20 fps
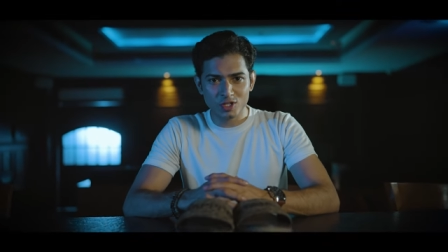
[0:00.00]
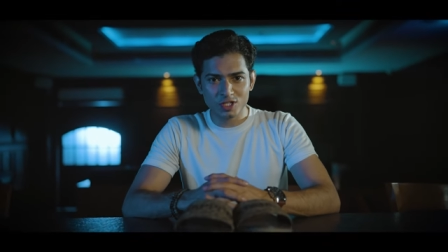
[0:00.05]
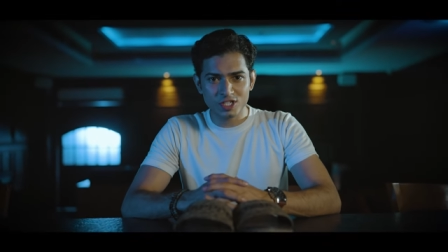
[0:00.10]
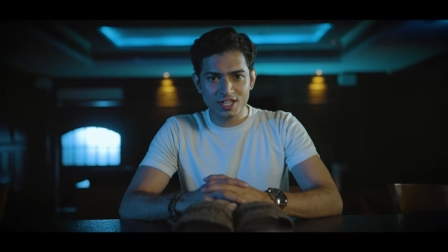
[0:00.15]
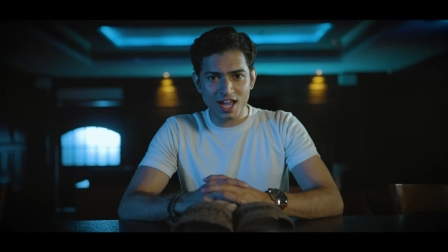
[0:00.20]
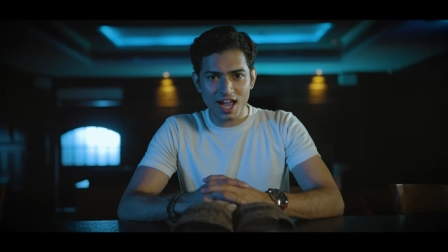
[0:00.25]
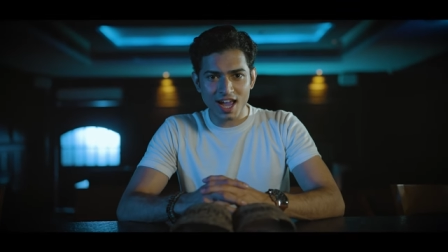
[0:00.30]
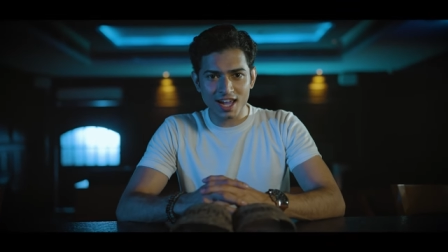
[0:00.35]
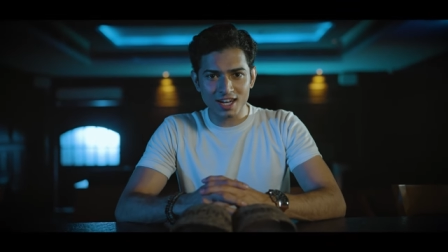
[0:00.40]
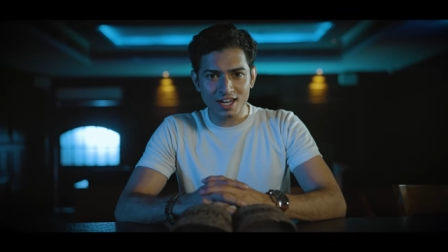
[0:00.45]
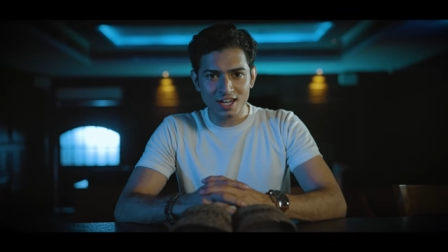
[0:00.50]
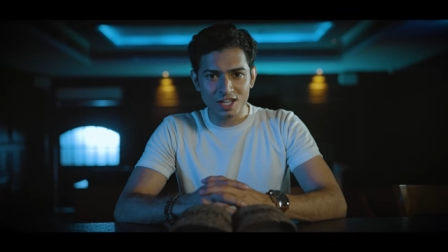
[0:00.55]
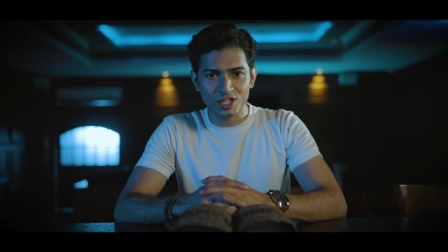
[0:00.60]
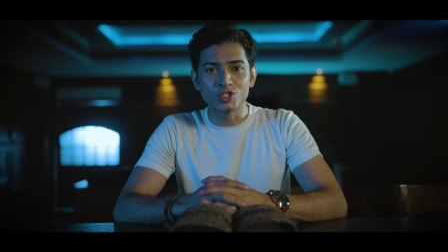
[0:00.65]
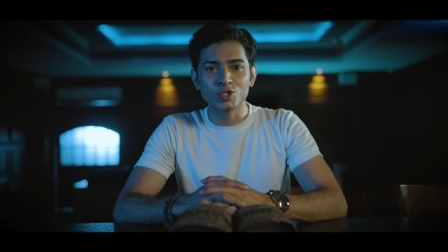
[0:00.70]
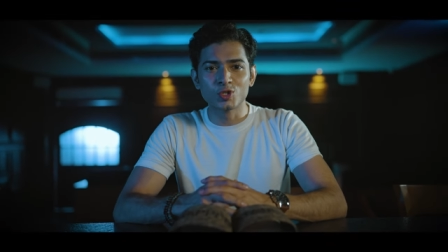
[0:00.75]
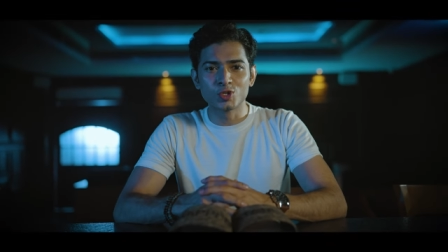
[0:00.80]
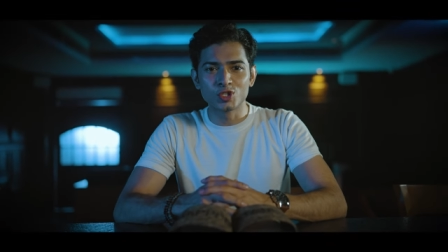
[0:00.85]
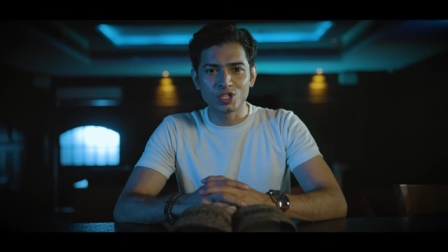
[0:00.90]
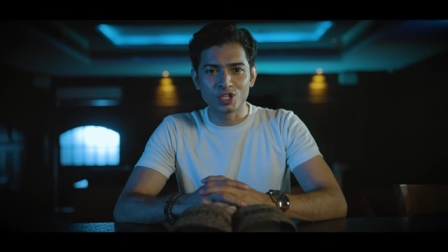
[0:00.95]
on style,
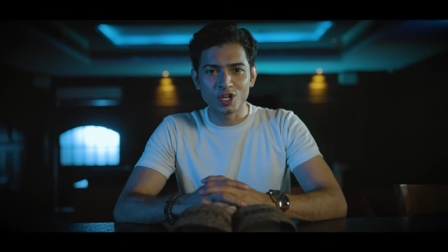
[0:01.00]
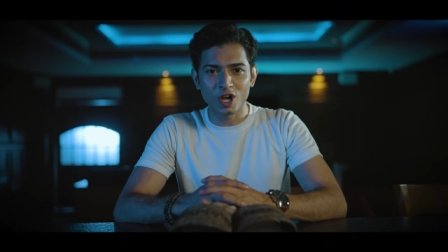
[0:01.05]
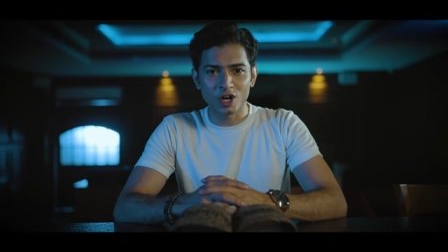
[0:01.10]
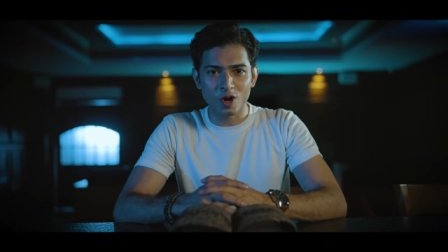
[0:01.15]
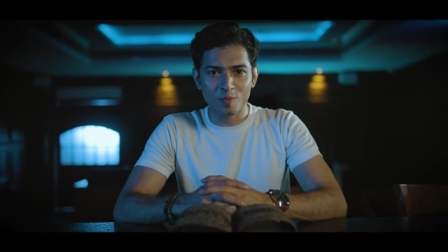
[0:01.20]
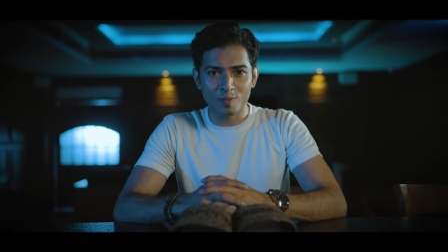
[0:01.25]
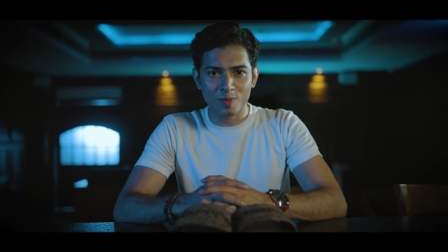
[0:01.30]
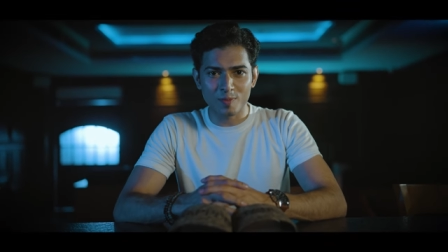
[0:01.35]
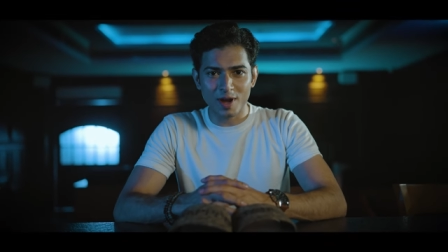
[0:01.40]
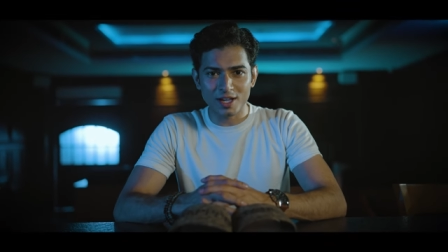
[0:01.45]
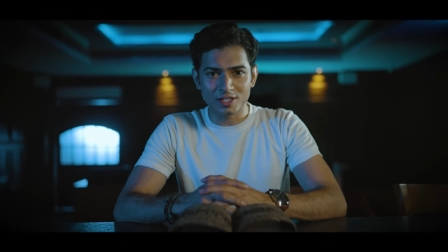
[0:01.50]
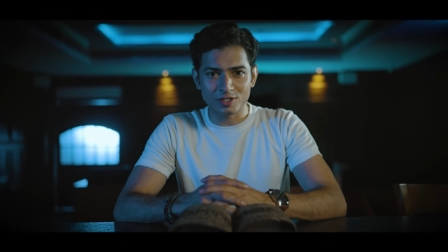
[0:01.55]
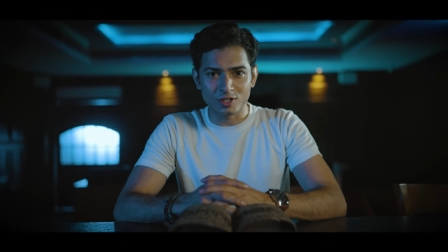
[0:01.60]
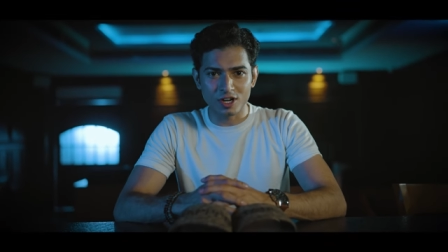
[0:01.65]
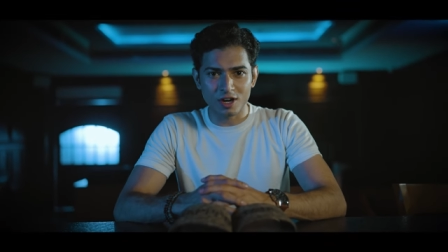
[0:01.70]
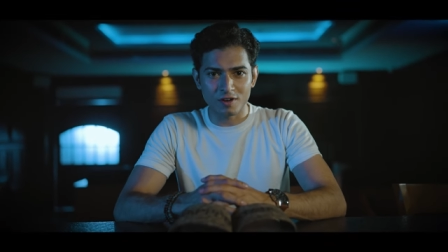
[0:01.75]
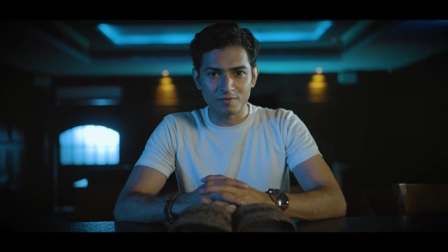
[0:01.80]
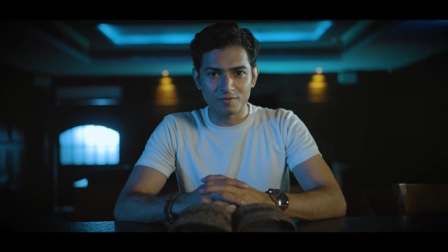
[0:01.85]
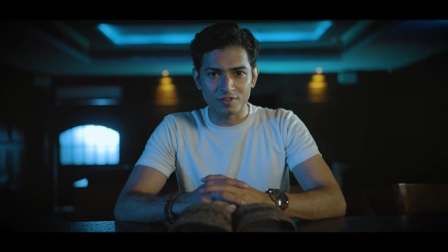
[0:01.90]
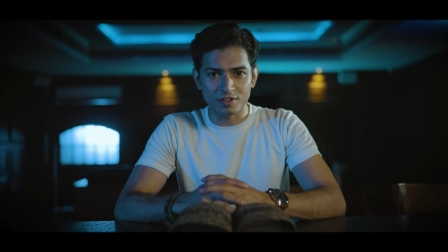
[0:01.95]
you should not compromise on
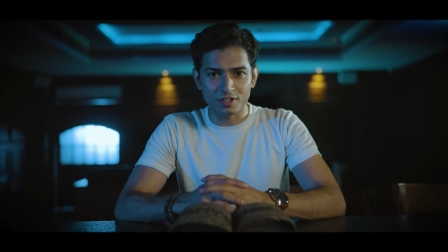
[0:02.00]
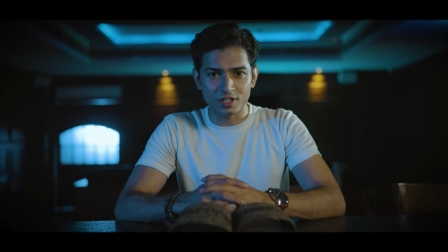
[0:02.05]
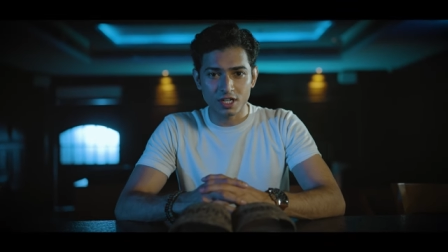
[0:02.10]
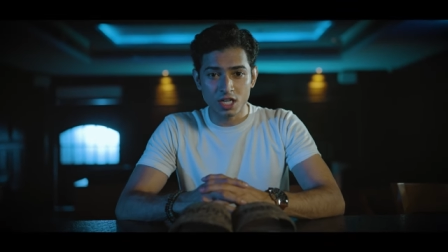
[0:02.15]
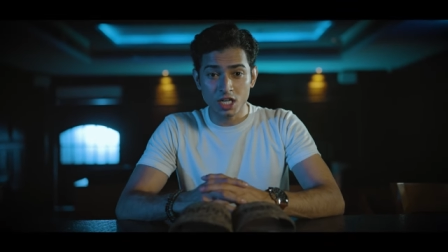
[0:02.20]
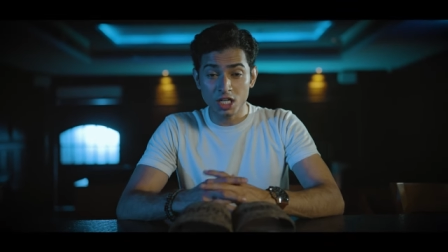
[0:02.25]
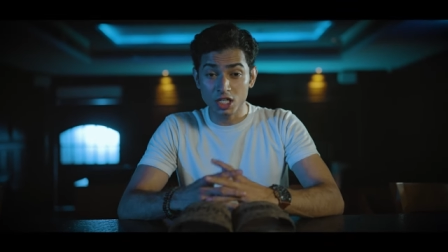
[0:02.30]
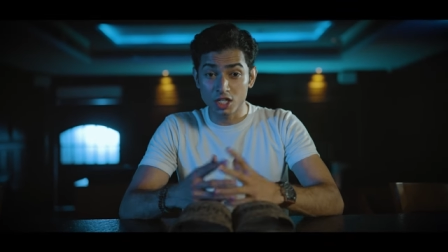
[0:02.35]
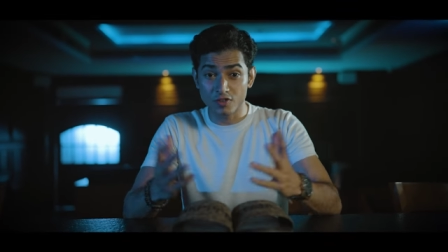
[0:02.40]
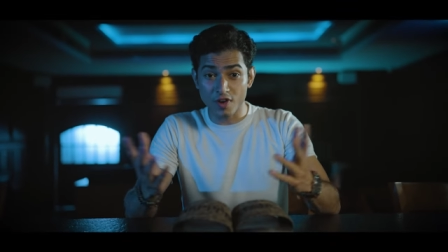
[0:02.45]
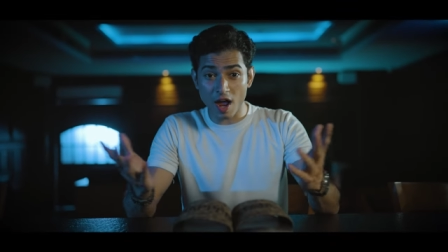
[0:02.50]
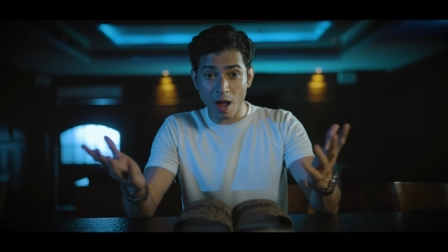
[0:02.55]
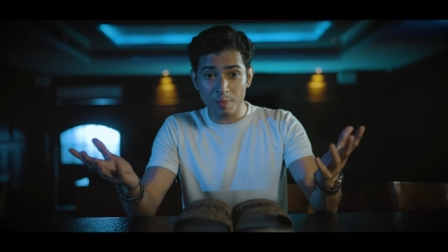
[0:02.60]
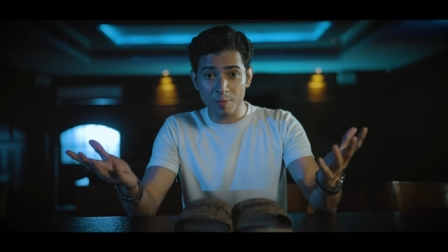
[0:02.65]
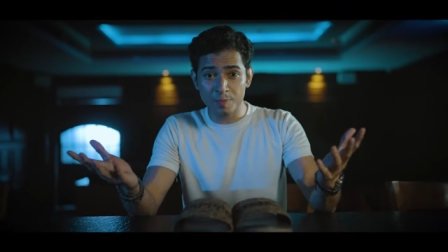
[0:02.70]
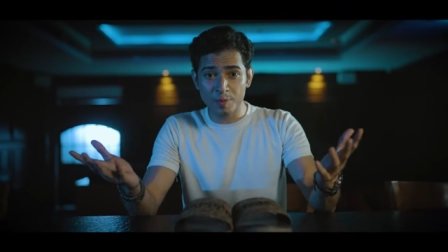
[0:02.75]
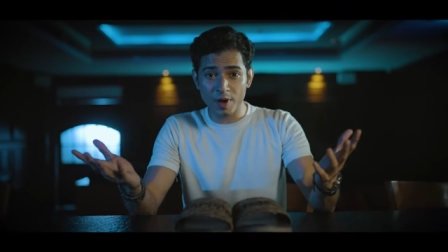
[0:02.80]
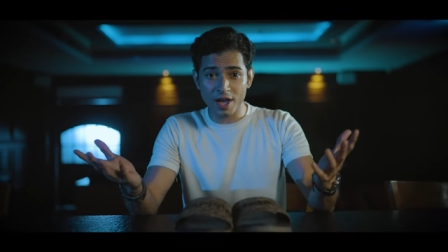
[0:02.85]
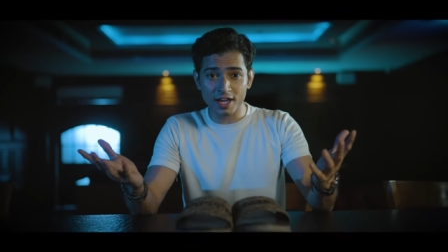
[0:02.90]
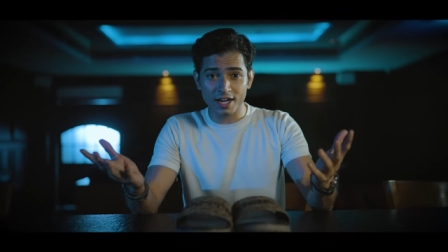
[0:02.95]
comfort. Grab your
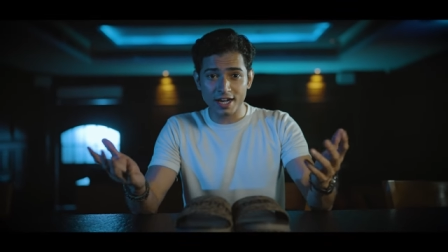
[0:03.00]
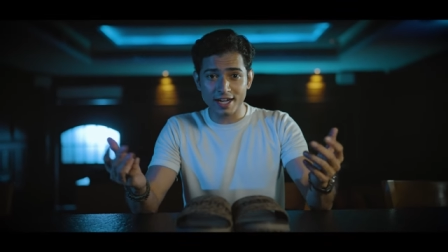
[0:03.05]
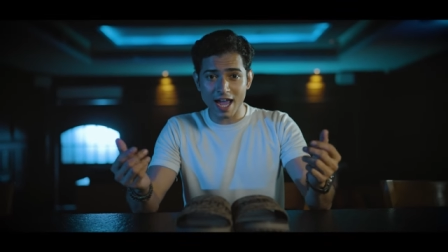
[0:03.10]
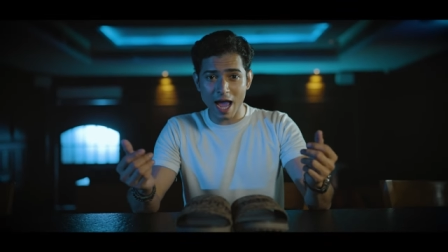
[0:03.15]
pair at